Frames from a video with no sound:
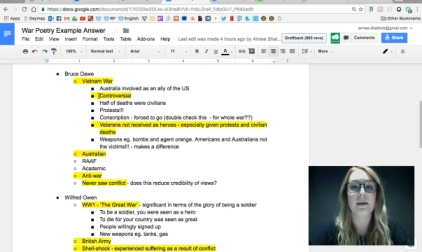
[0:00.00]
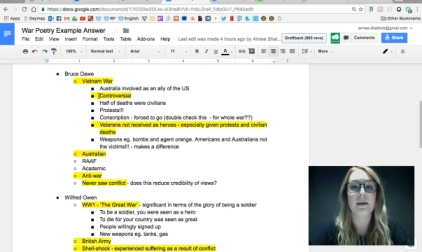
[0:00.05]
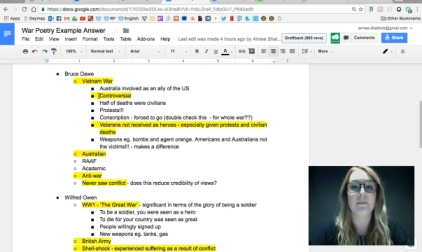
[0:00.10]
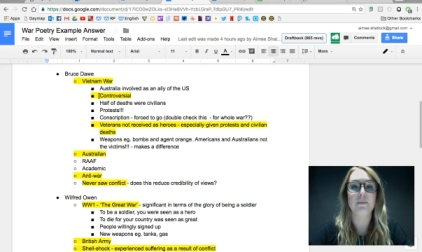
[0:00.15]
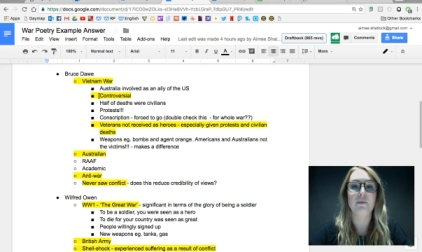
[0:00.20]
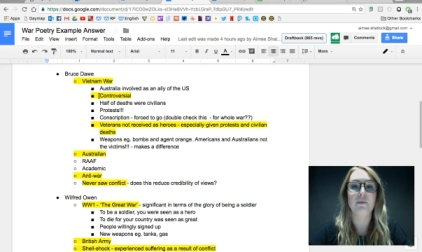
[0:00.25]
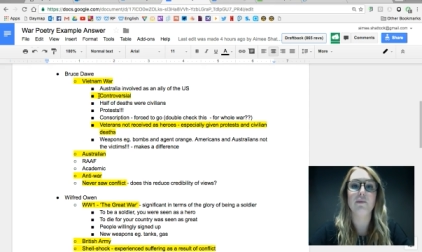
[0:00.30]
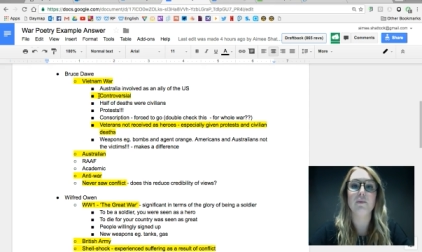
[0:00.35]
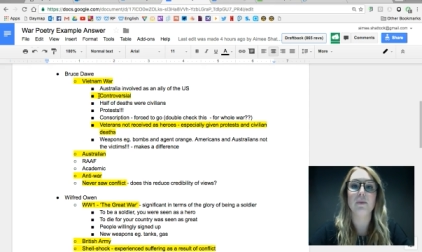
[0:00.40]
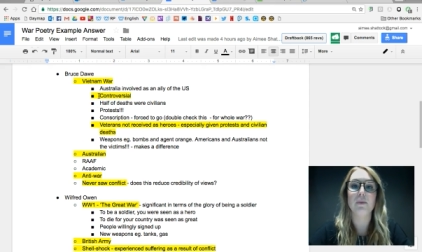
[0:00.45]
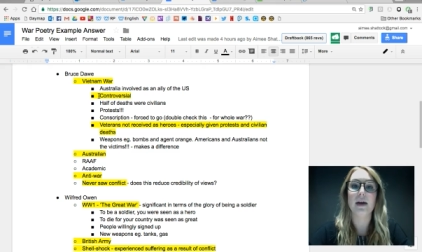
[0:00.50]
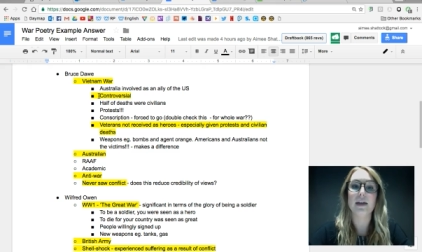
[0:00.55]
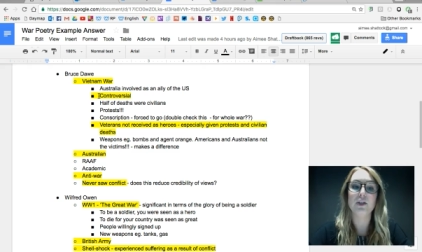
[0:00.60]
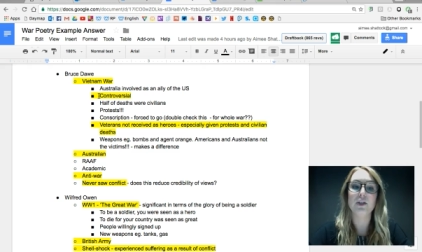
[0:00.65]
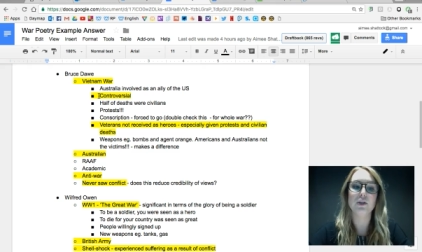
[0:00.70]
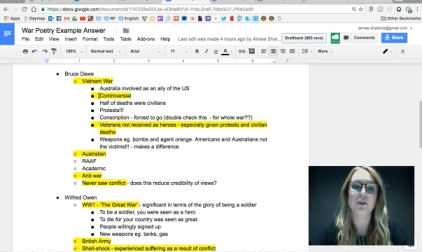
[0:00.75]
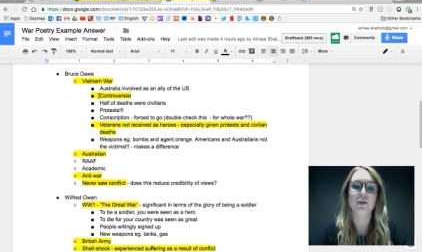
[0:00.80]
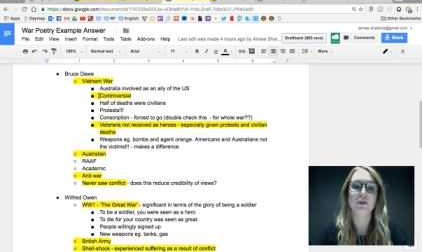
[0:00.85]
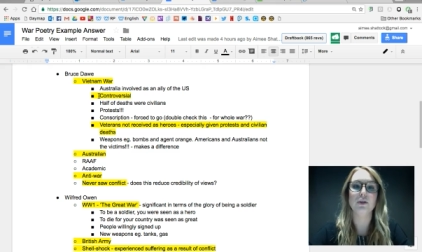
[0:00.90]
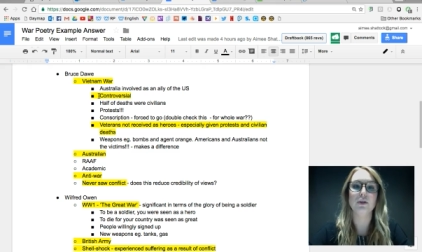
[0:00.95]
for my
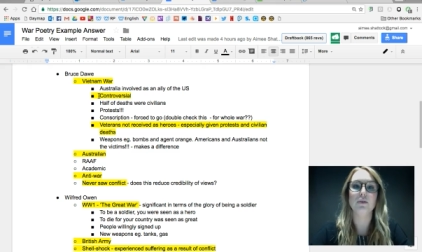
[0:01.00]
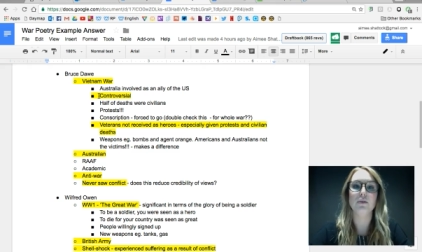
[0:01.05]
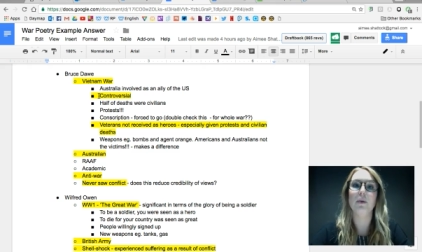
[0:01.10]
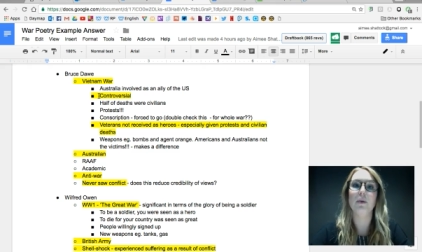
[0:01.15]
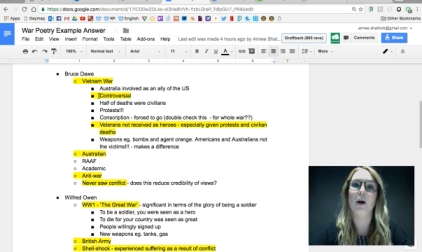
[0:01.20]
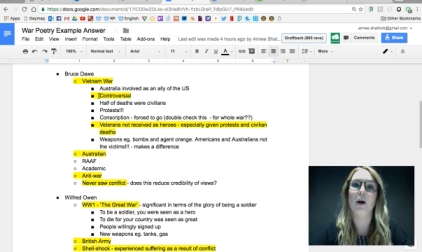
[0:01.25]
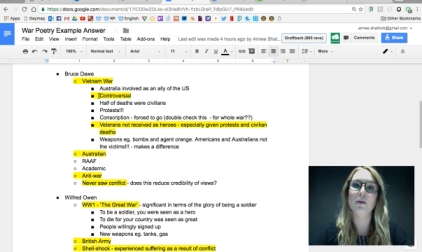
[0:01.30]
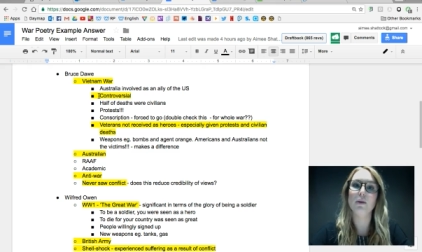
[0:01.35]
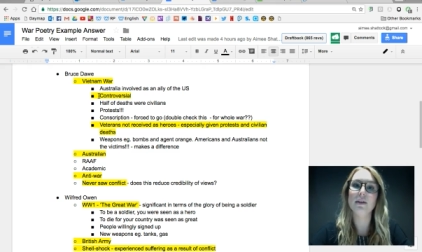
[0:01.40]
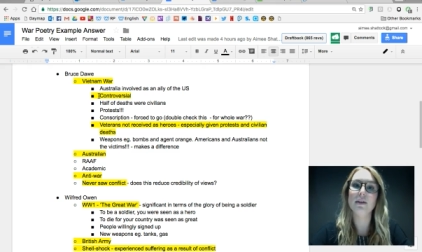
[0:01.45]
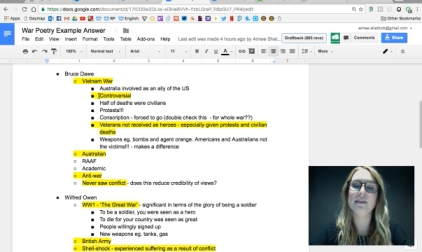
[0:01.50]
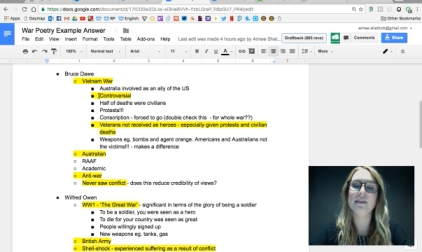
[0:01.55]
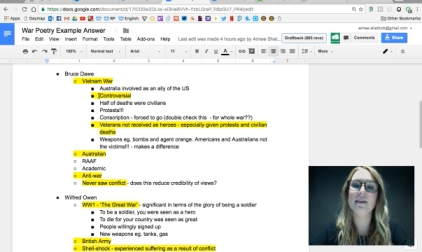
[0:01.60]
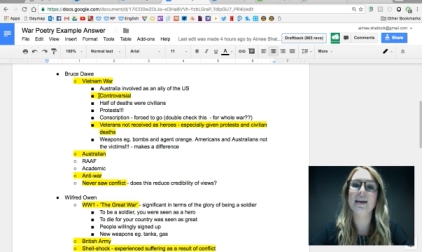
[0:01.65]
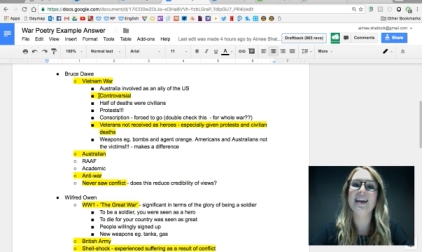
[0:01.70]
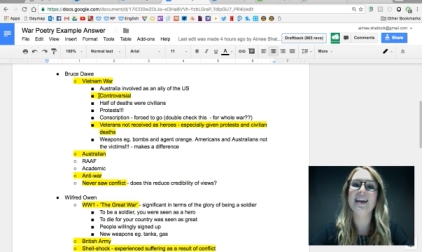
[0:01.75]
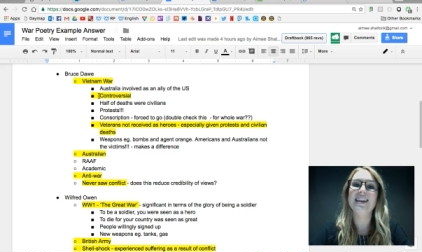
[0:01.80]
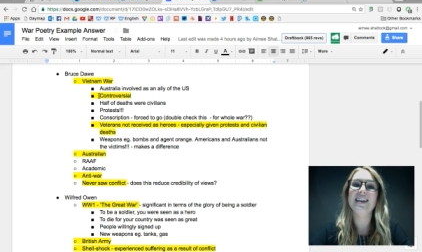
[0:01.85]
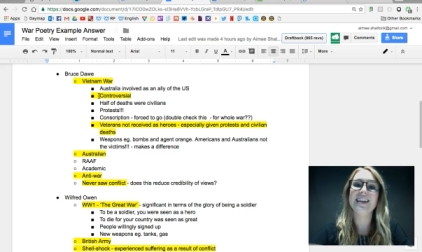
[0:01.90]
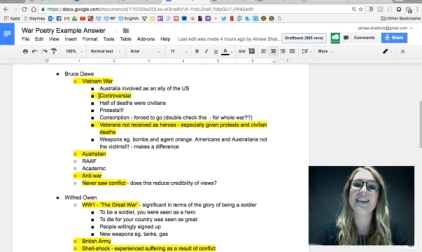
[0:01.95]
two poets,
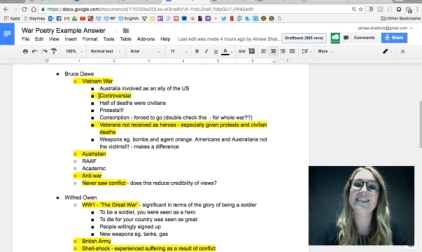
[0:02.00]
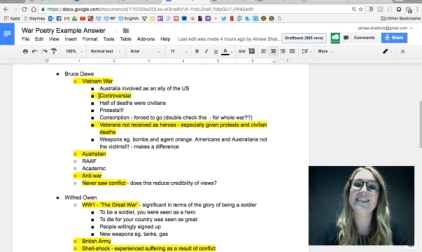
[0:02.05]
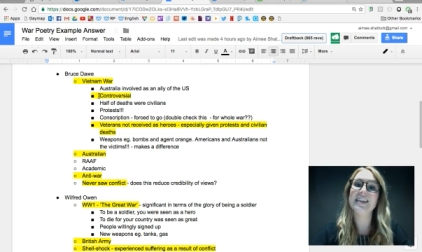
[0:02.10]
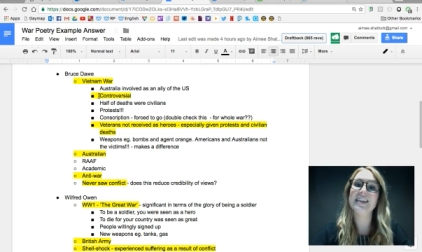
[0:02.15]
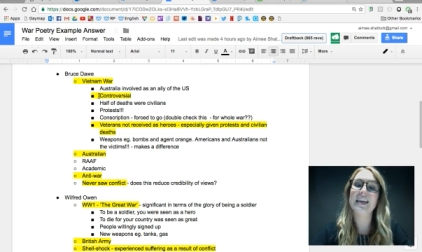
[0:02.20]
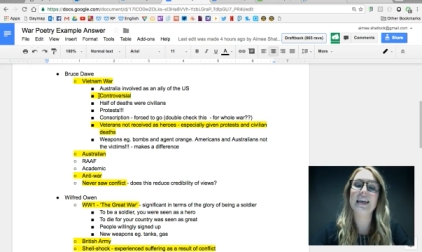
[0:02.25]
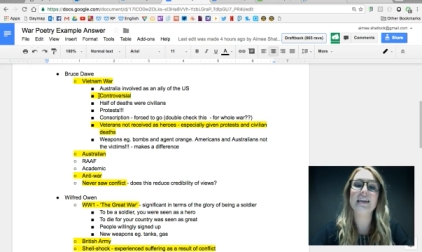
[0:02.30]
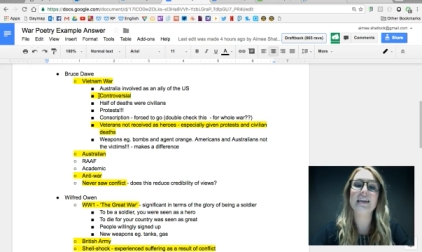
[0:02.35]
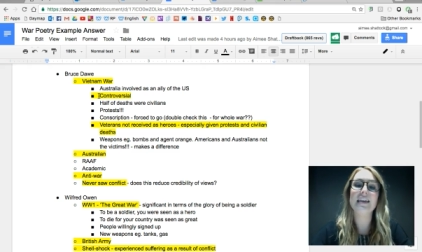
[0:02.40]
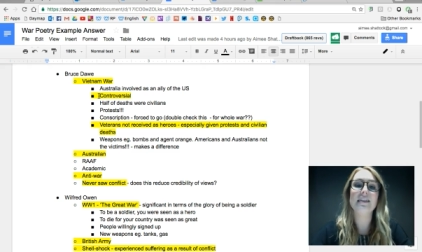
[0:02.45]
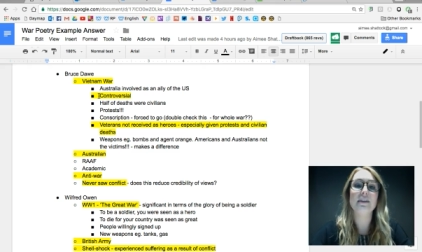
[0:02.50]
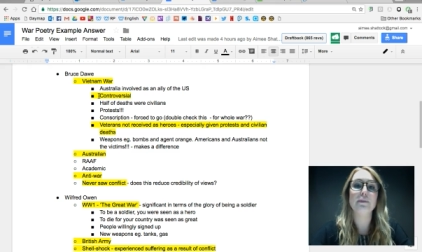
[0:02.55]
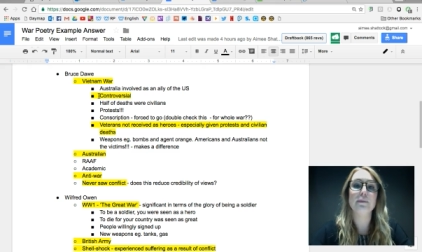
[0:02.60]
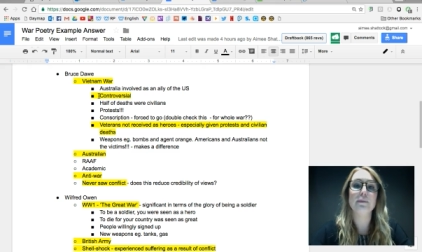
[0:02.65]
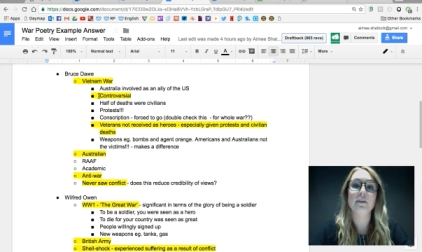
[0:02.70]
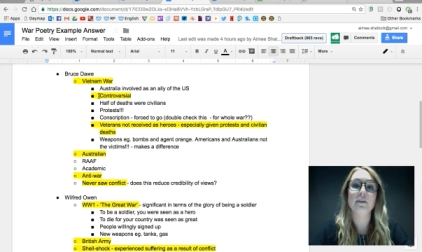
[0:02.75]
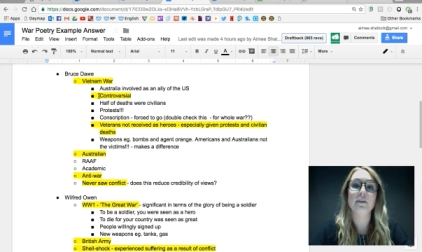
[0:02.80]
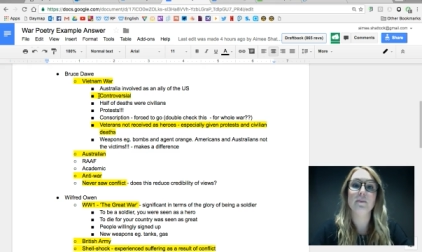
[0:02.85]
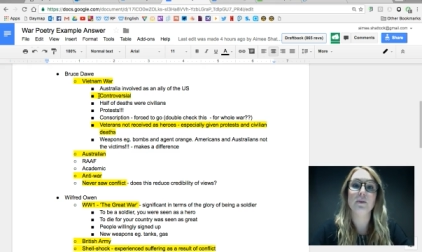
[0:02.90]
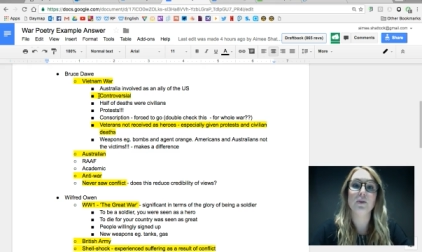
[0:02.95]
that's the key
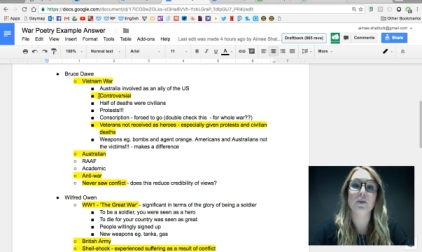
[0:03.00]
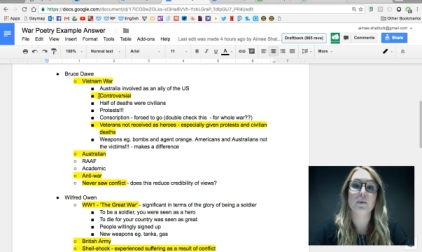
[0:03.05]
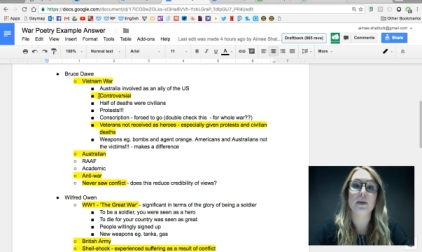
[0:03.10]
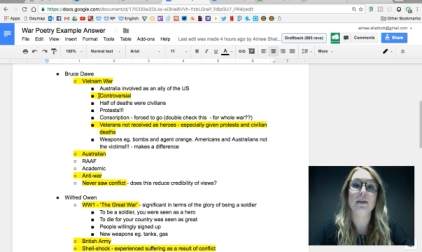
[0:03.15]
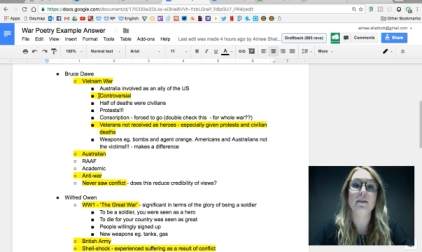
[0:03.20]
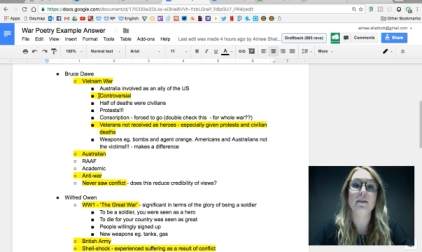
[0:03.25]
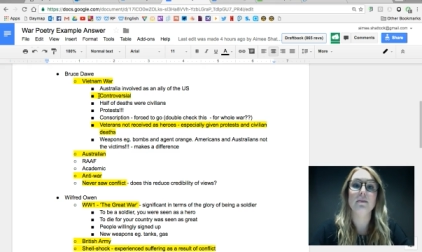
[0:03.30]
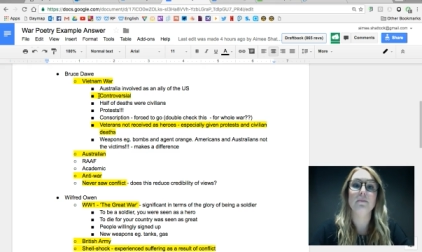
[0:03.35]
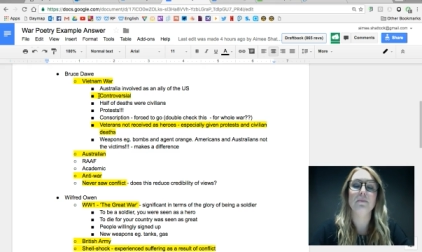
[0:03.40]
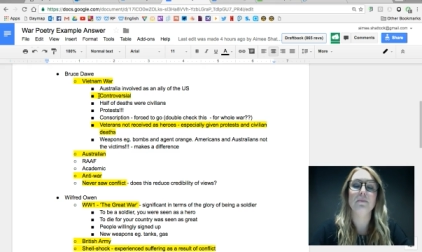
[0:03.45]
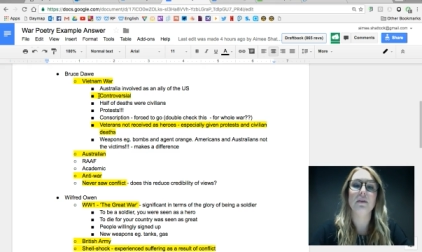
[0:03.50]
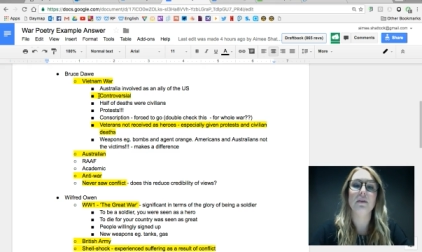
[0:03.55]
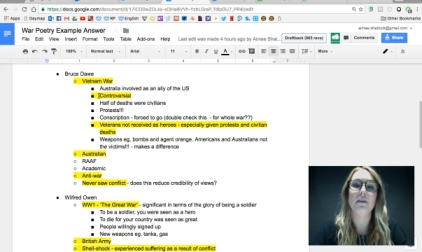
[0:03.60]
difference between them,